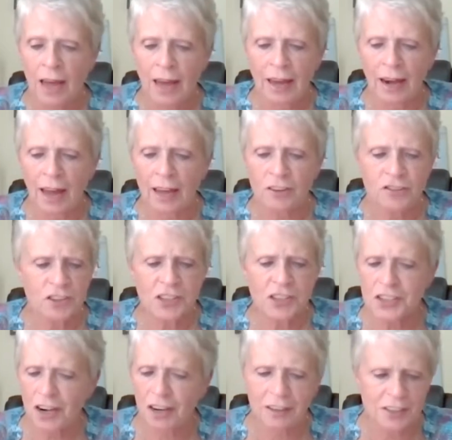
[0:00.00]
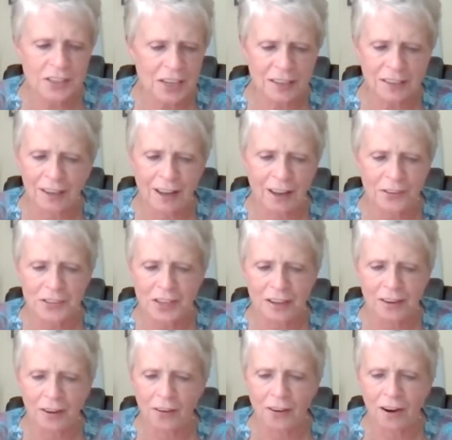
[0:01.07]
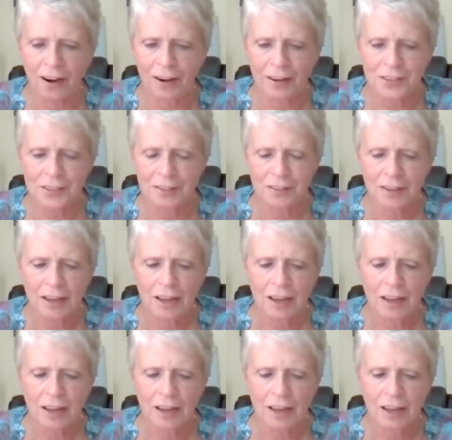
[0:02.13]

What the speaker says: And I just started sending out Send Out Cards, and